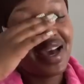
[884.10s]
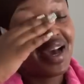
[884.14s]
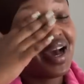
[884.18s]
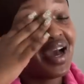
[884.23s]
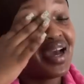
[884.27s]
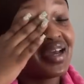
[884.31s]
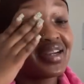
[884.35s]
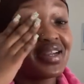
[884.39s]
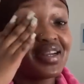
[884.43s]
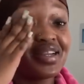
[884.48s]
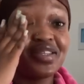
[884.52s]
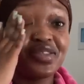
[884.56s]
I
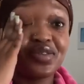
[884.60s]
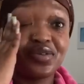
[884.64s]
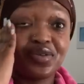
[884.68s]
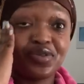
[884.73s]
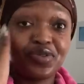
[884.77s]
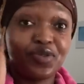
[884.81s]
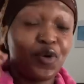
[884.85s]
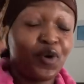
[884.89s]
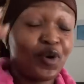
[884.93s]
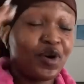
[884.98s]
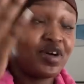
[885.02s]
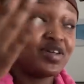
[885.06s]
really
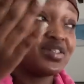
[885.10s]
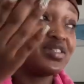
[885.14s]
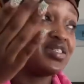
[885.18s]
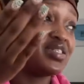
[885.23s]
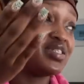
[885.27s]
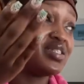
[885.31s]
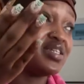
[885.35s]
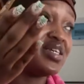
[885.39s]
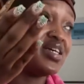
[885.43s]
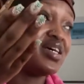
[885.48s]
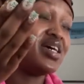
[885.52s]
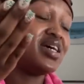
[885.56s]
thought.
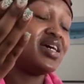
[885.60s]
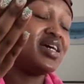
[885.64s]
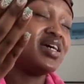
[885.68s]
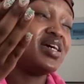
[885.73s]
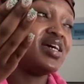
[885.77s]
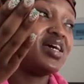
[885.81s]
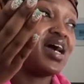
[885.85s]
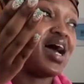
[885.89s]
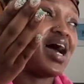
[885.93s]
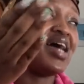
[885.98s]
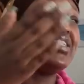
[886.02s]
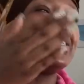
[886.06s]

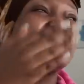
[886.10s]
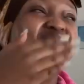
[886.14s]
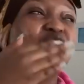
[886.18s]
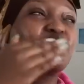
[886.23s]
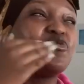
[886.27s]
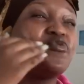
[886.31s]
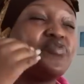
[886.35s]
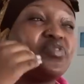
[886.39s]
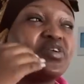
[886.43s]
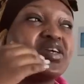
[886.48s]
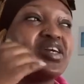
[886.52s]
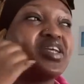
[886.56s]
I just
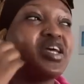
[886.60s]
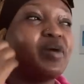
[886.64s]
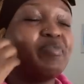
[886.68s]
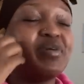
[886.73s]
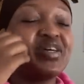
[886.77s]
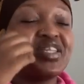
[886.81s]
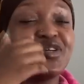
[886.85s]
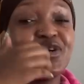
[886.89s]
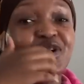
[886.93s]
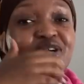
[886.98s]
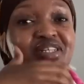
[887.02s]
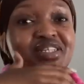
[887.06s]
could figure out,
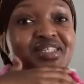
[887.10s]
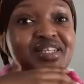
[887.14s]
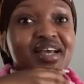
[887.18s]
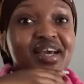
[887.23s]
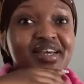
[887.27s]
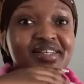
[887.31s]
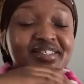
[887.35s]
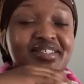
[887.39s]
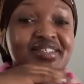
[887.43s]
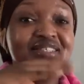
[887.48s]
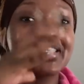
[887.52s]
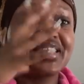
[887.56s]
but honestly, I
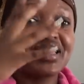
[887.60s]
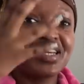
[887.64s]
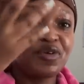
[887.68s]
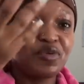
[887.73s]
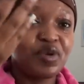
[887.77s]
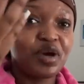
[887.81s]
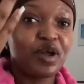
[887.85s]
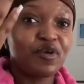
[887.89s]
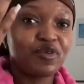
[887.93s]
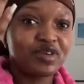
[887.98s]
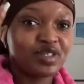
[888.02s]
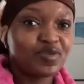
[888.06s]
didn't think
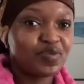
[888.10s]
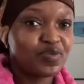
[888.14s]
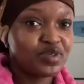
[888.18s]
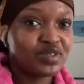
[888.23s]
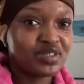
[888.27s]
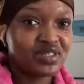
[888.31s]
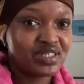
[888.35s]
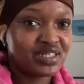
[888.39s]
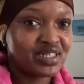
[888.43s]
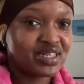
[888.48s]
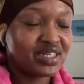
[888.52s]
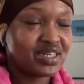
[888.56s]
when I was
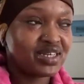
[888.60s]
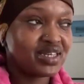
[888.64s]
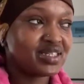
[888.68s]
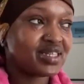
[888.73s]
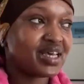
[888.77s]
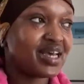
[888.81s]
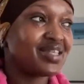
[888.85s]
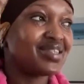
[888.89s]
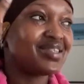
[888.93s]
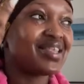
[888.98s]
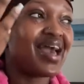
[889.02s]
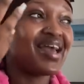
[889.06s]
posting it.
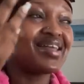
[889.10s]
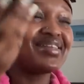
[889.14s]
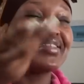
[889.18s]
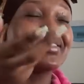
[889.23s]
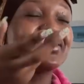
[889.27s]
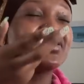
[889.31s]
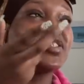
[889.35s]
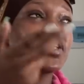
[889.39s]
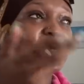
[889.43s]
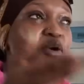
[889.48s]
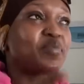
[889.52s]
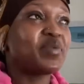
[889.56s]
I
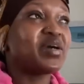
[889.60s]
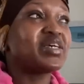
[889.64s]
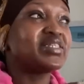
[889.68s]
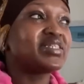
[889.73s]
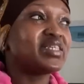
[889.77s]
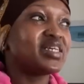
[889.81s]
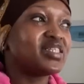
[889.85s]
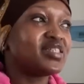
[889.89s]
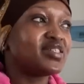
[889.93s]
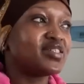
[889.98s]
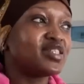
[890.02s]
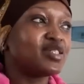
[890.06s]
didn't check my
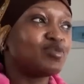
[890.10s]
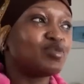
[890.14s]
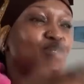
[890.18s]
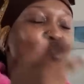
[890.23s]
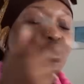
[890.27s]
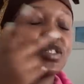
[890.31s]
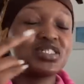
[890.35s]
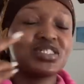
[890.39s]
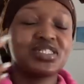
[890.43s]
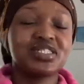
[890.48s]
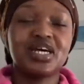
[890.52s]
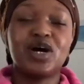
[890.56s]
settings
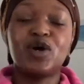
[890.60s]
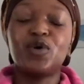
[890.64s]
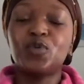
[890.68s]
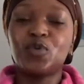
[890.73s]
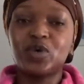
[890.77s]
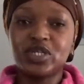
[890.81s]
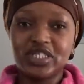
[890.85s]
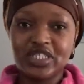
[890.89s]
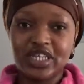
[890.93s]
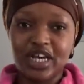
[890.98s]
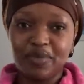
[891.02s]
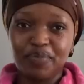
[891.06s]
because on
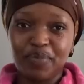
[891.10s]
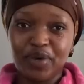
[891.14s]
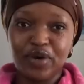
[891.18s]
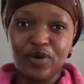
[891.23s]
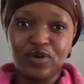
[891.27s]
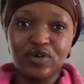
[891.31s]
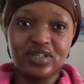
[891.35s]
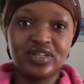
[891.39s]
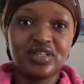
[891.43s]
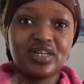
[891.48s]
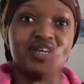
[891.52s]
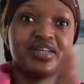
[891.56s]
WhatsApp,
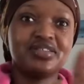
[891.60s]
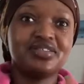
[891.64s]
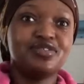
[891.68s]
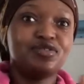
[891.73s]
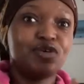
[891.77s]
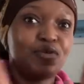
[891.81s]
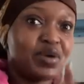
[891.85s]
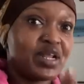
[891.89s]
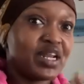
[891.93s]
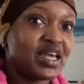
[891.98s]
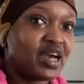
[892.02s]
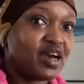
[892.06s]
I
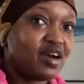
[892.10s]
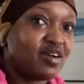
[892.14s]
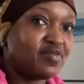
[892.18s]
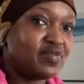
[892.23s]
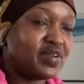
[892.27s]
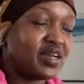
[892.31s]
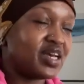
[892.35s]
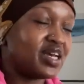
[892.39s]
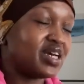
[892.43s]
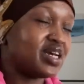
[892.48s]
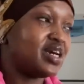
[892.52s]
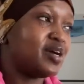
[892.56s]
normally have
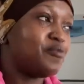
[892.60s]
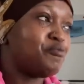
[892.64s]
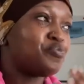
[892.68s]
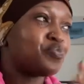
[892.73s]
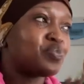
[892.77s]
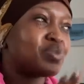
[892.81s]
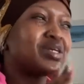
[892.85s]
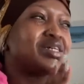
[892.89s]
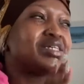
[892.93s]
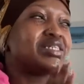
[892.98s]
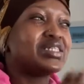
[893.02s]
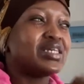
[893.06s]
like
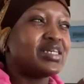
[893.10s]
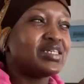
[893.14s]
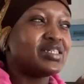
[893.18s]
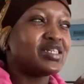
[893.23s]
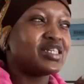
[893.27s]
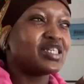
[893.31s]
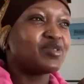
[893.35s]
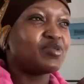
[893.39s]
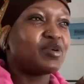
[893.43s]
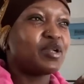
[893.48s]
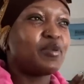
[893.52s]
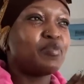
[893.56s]

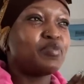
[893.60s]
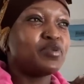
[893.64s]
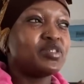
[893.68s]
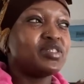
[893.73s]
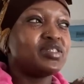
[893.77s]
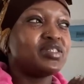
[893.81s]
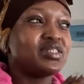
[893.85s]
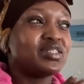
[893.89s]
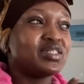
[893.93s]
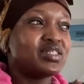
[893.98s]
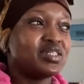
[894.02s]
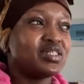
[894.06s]
settings when I'm
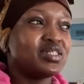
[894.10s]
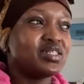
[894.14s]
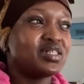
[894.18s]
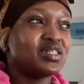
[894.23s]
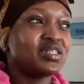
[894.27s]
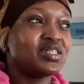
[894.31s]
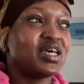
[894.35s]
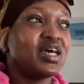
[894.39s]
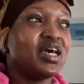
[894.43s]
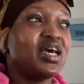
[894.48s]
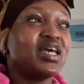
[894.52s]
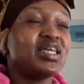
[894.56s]
posting
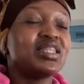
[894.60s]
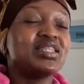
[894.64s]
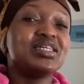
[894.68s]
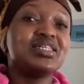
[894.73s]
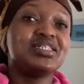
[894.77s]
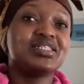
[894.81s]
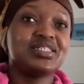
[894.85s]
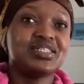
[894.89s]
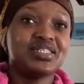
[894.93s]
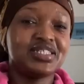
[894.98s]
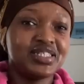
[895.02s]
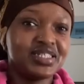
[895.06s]
status.
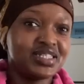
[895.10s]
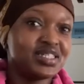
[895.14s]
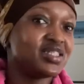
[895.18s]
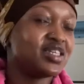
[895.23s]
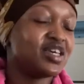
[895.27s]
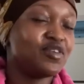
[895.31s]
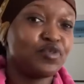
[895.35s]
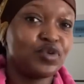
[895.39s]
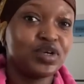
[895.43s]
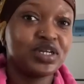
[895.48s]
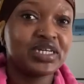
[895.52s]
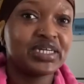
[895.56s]
There's status
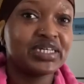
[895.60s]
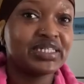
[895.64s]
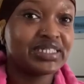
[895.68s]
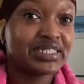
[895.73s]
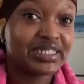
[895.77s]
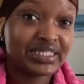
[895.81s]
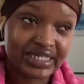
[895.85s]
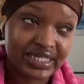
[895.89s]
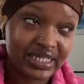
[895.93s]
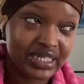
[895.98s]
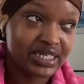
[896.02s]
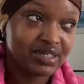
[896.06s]
everyone can
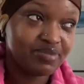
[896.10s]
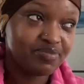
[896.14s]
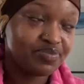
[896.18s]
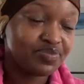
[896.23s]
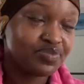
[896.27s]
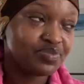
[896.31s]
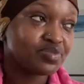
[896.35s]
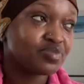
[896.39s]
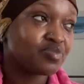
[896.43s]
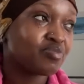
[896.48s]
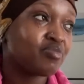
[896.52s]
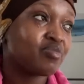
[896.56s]
see.
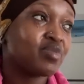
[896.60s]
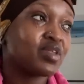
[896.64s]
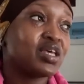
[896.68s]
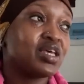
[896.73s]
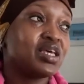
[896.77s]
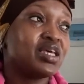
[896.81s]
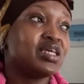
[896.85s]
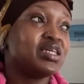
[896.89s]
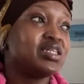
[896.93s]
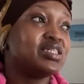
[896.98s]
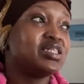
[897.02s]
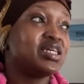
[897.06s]

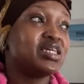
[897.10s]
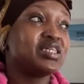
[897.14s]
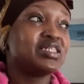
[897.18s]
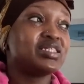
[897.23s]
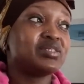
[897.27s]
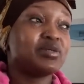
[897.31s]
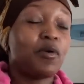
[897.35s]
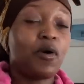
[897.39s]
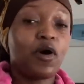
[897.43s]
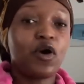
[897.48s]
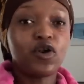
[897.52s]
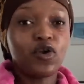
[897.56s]
There's
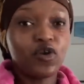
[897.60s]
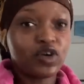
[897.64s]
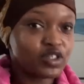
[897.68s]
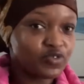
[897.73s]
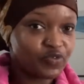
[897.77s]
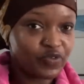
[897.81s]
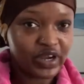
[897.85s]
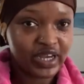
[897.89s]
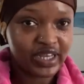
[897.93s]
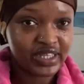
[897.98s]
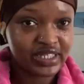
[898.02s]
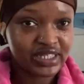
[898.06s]
close
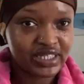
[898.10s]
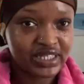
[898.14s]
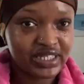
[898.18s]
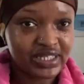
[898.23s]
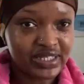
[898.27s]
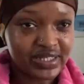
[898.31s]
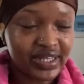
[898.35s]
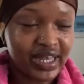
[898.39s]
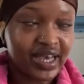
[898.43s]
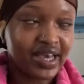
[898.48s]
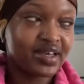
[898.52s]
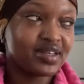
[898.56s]

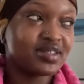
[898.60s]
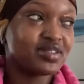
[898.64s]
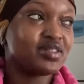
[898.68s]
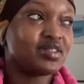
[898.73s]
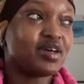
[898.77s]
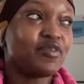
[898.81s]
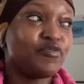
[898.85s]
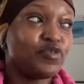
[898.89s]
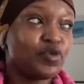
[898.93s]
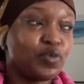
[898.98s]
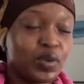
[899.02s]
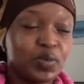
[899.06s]
friends, like
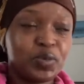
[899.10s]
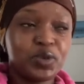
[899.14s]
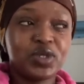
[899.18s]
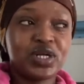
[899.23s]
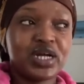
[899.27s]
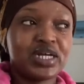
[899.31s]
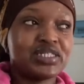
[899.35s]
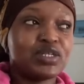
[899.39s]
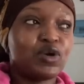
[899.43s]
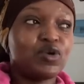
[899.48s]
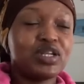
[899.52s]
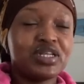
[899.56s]
a few people
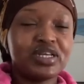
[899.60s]
can